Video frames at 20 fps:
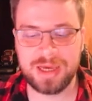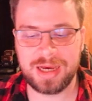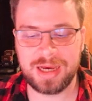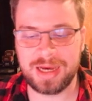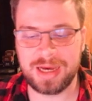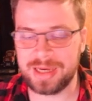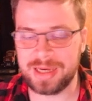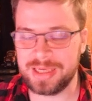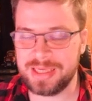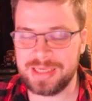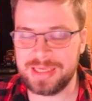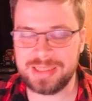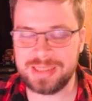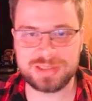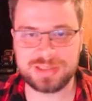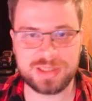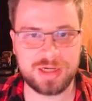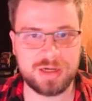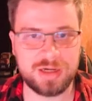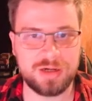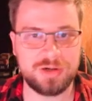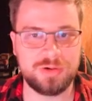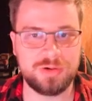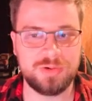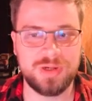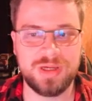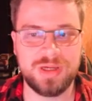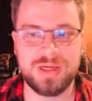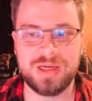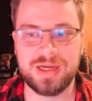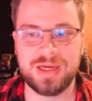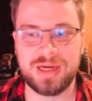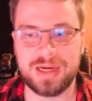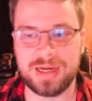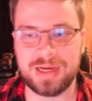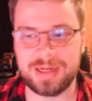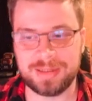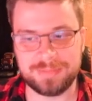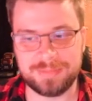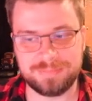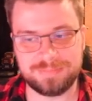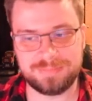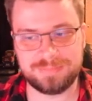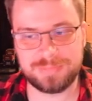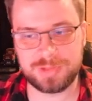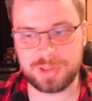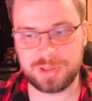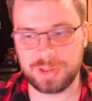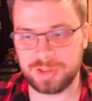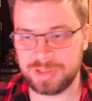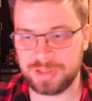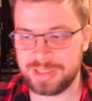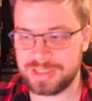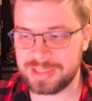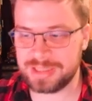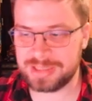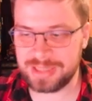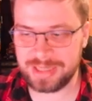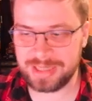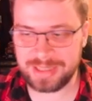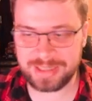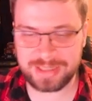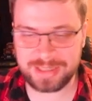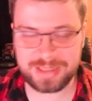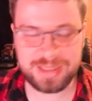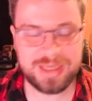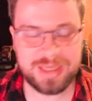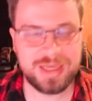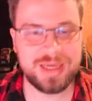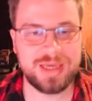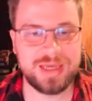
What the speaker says: Ezo, Curly Dadan.